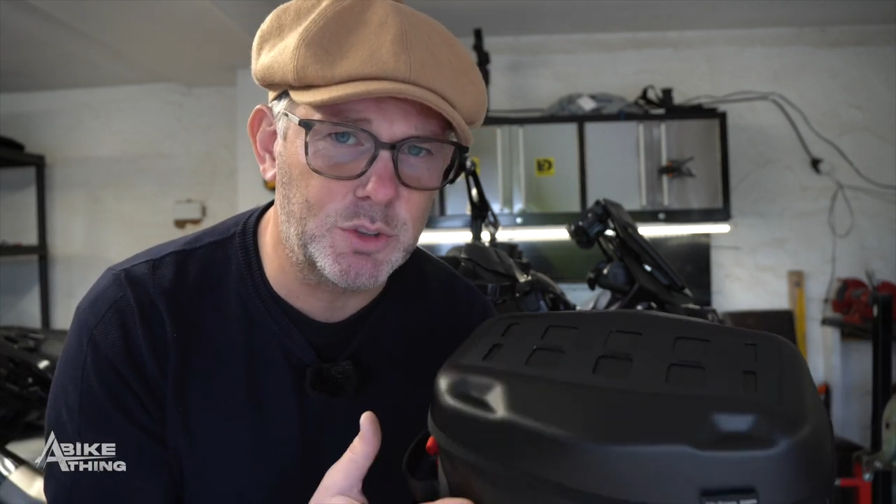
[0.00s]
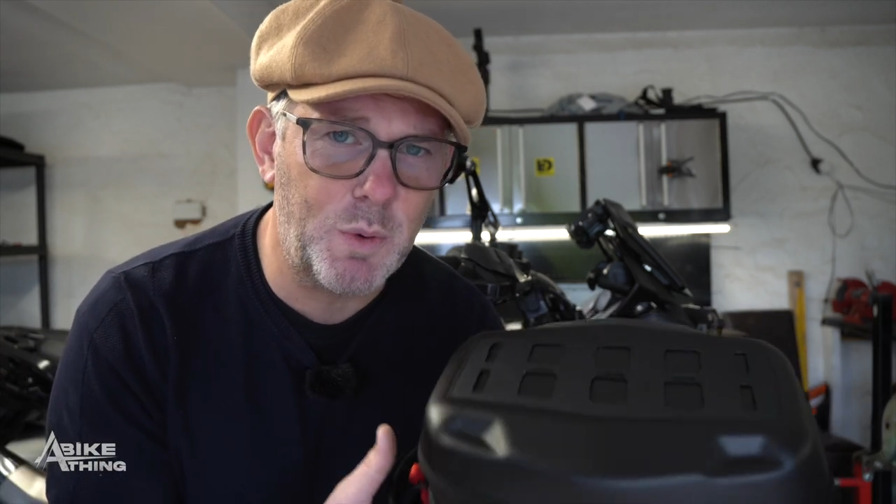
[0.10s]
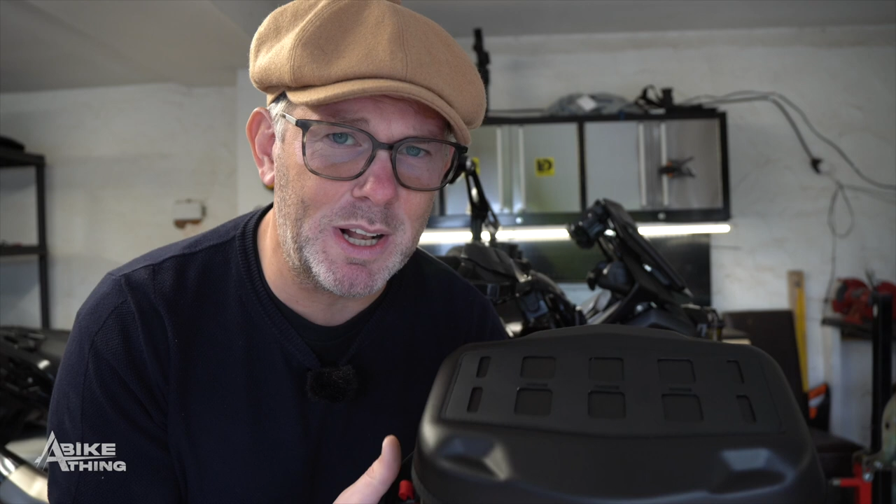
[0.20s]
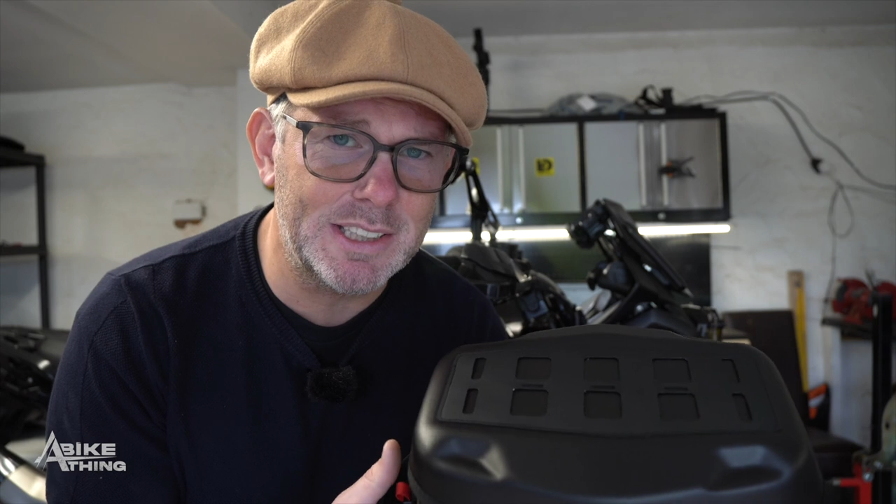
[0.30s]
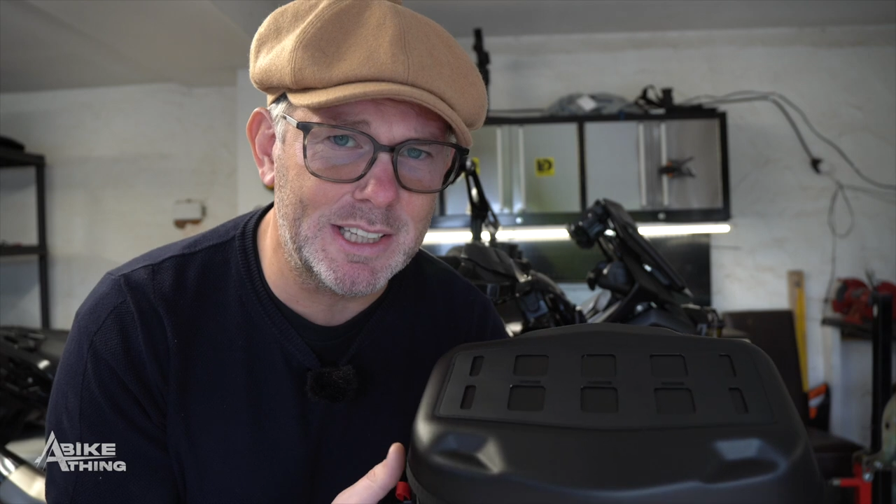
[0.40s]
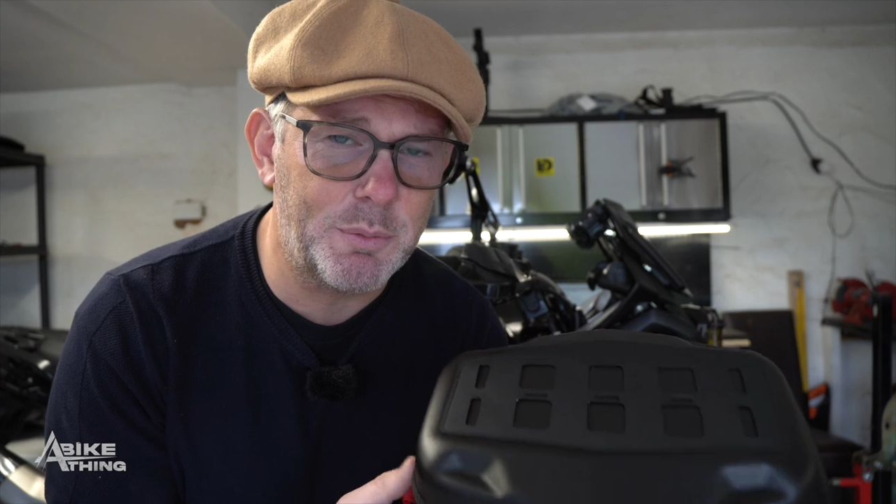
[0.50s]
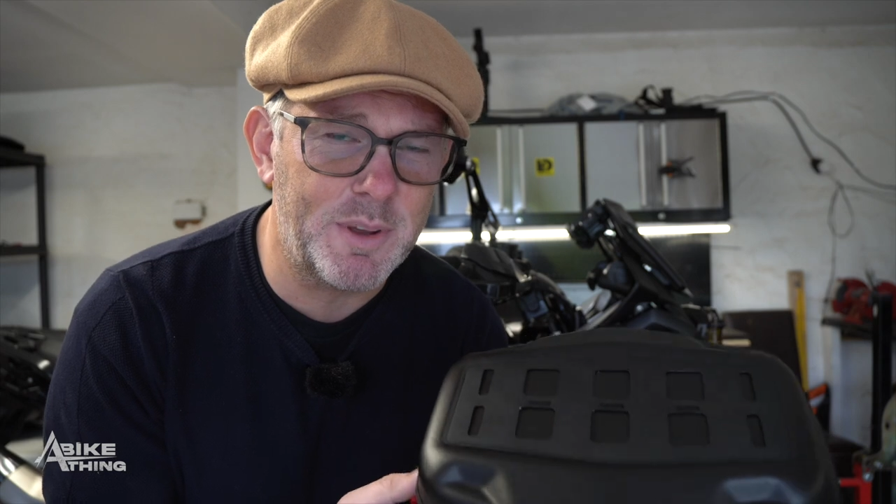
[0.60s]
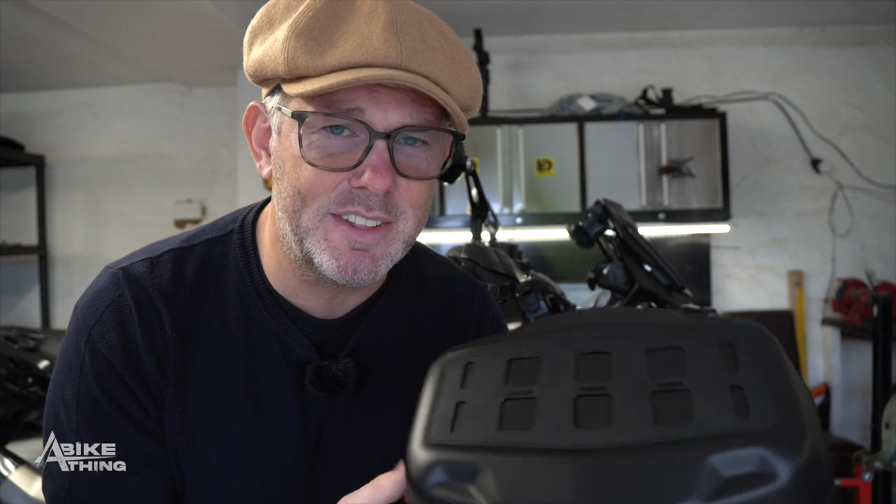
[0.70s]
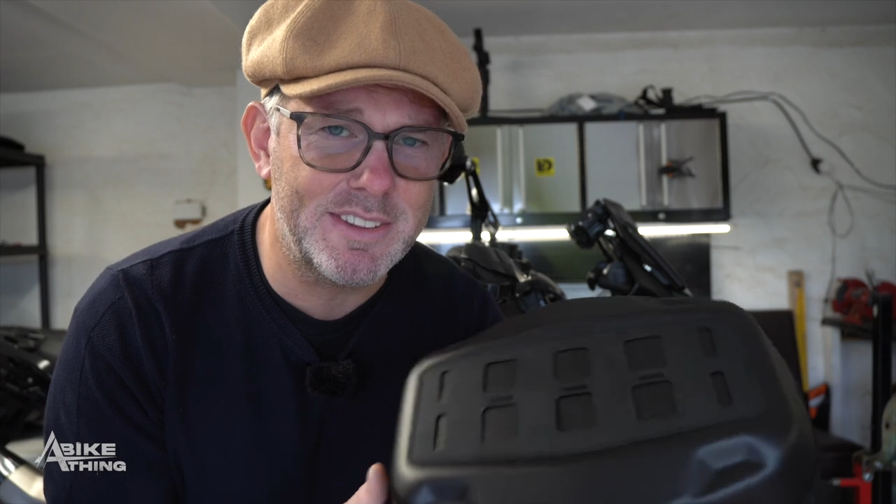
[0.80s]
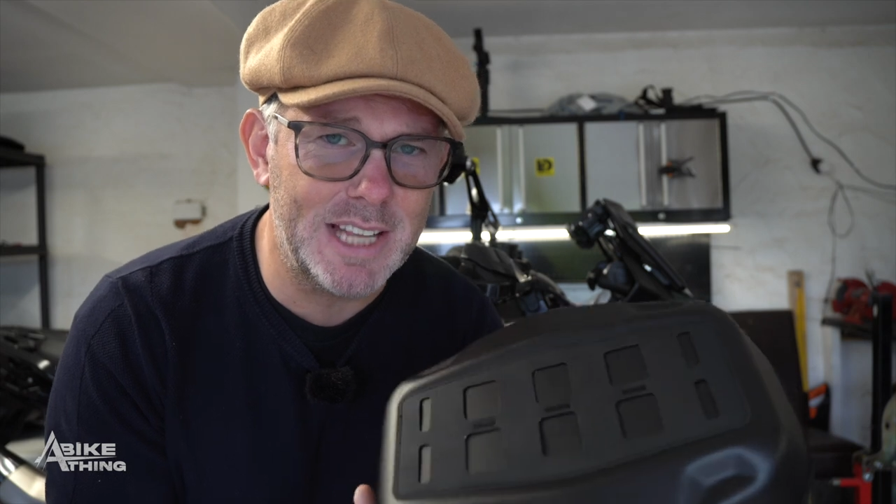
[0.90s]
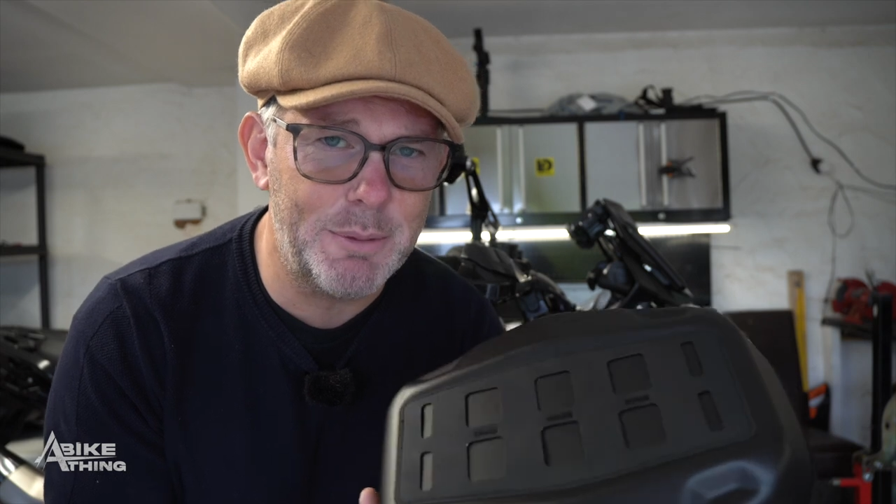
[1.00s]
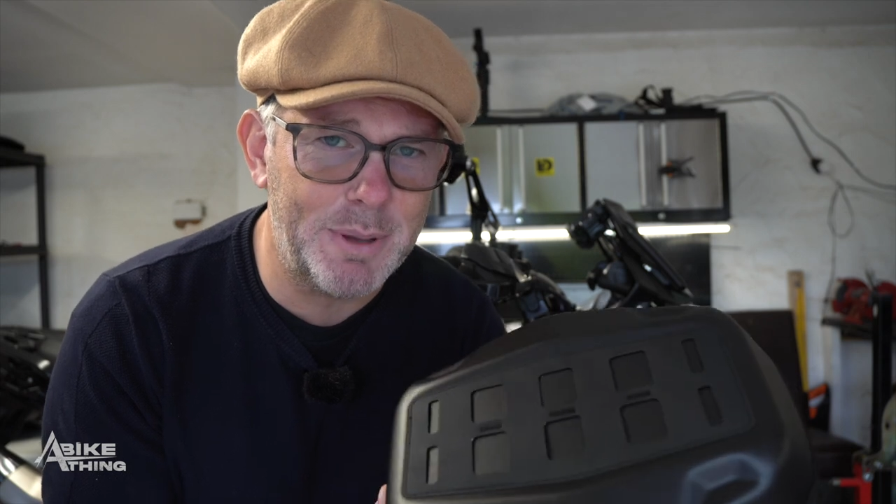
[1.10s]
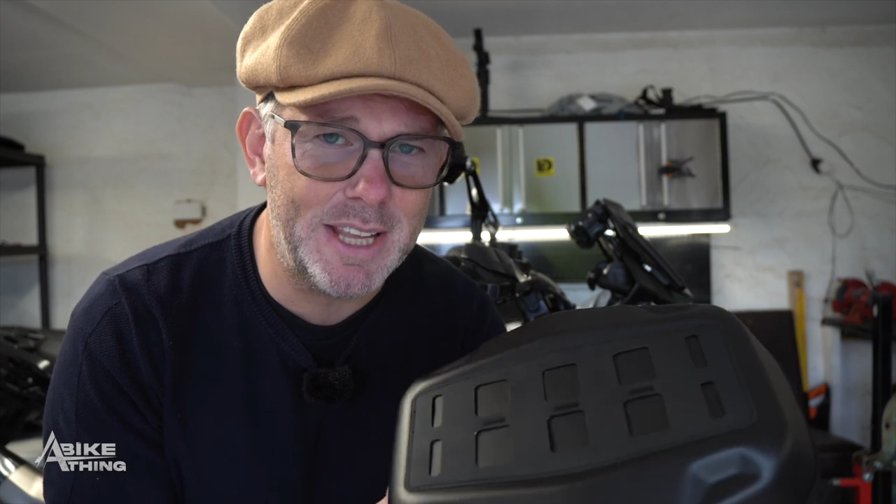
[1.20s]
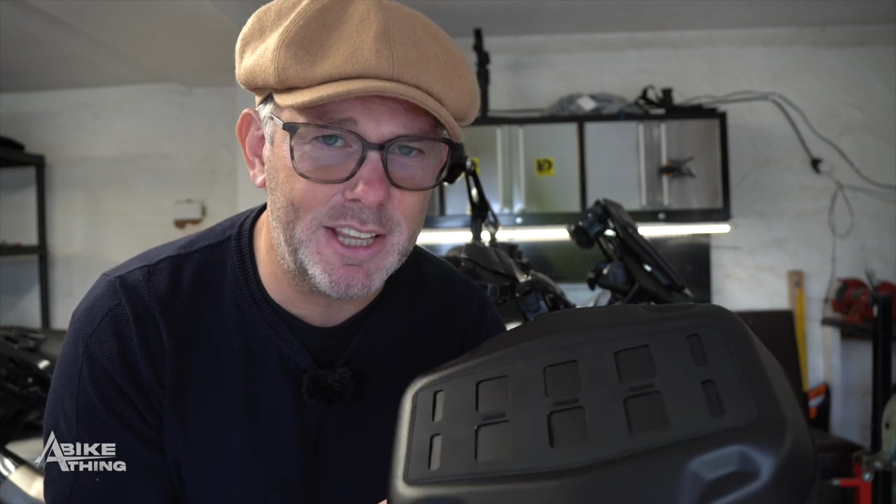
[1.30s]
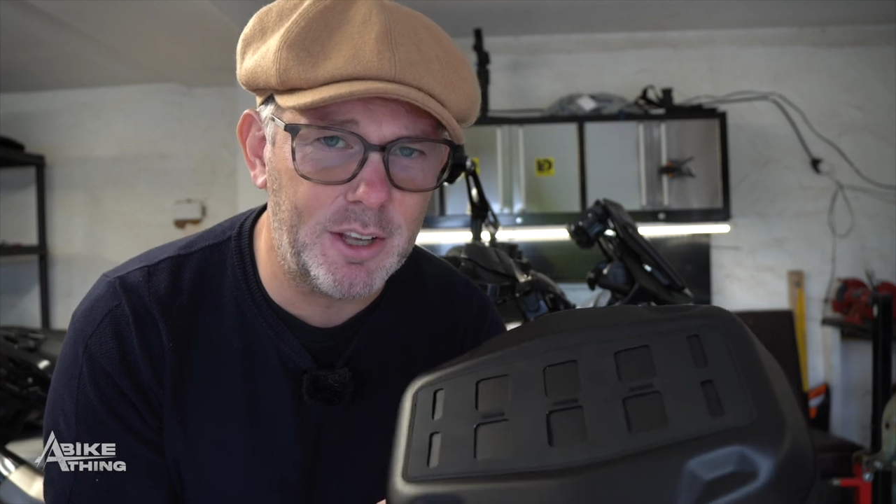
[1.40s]
welded with
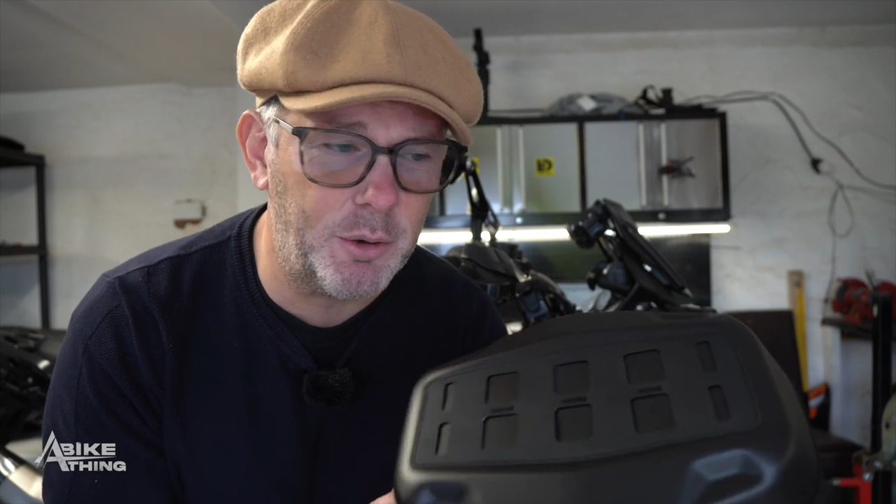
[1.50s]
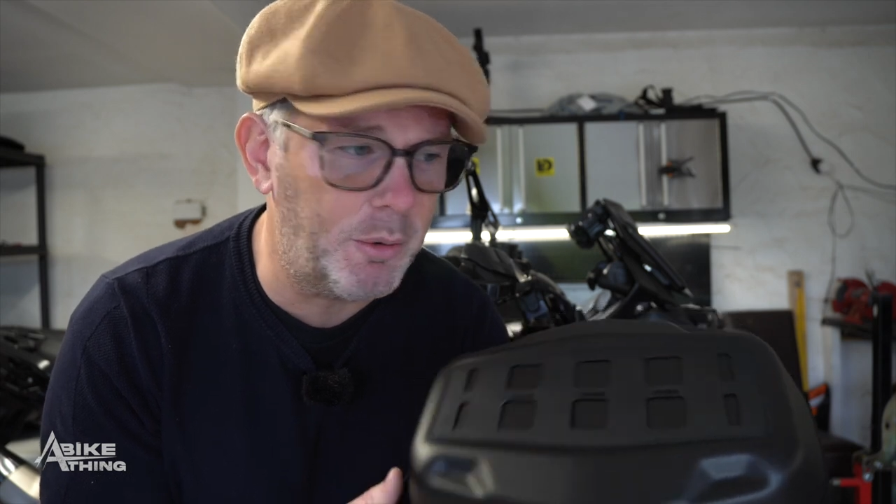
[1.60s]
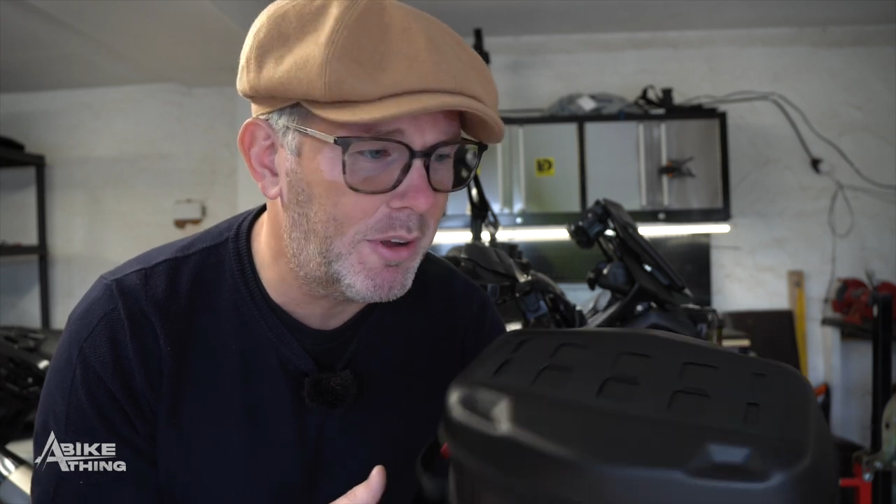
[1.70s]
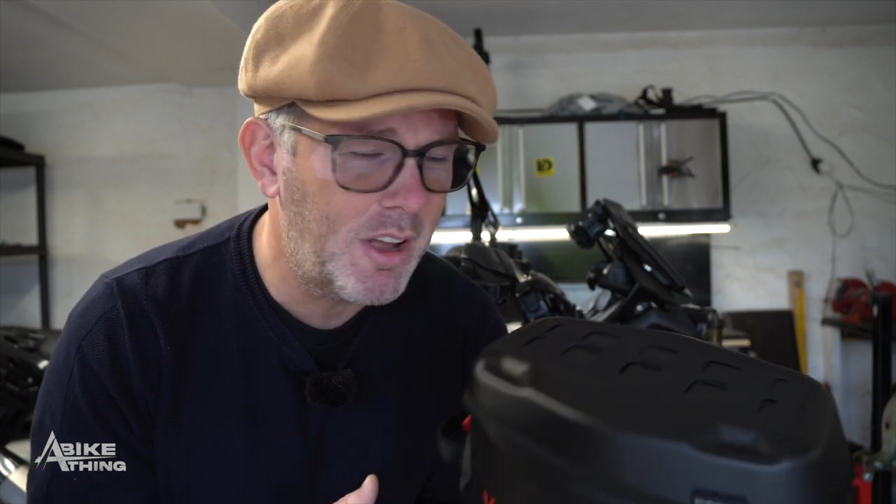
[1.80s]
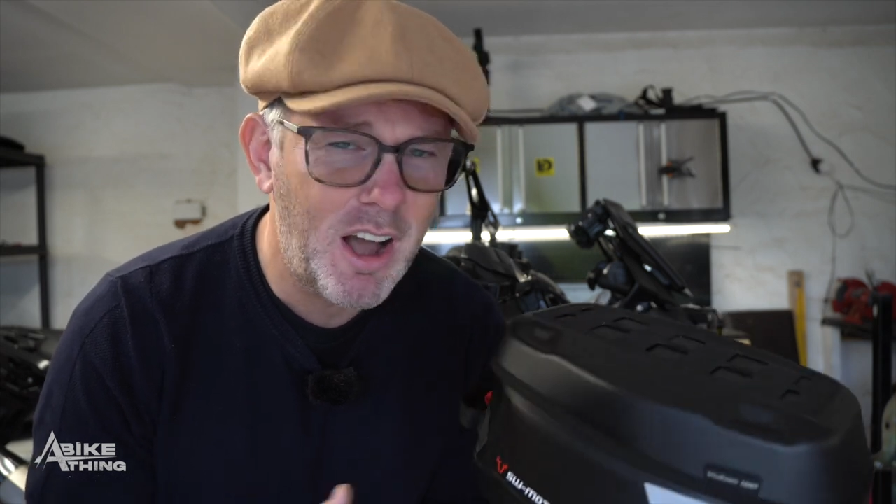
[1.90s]
TPU.